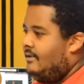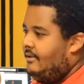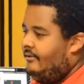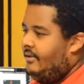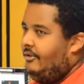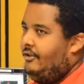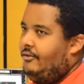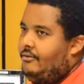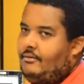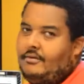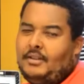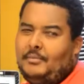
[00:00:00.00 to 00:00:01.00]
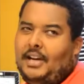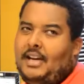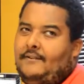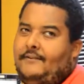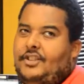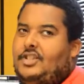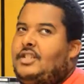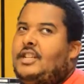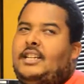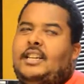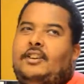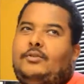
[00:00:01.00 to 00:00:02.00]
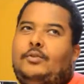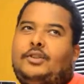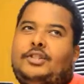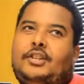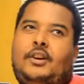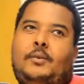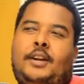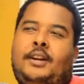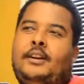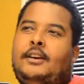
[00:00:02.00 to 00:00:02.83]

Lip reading: you're some kind of vicious dictator who wants to go in